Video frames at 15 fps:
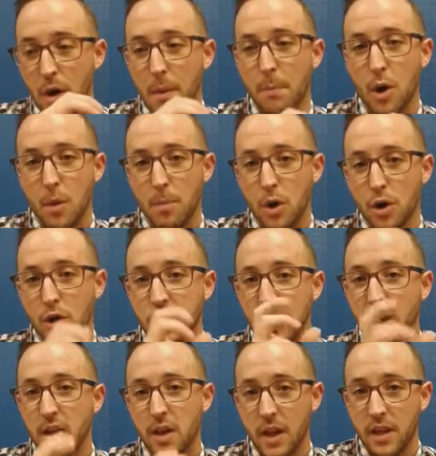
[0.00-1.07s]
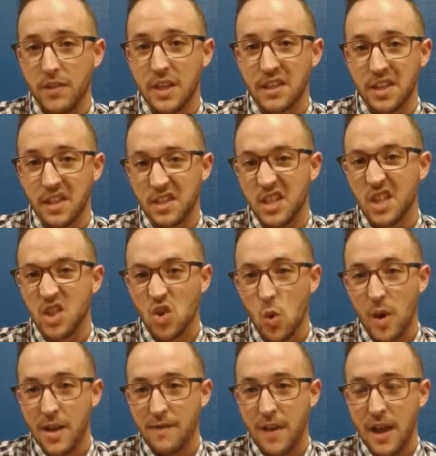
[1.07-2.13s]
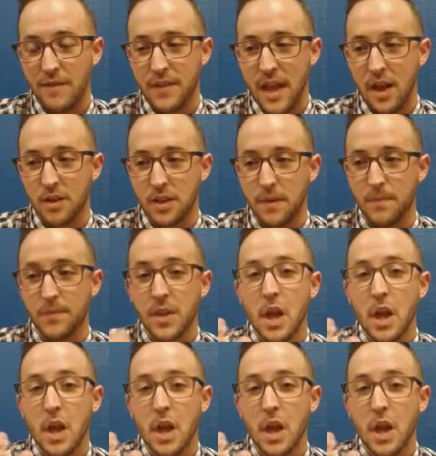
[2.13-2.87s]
per person, in this instance $25,000.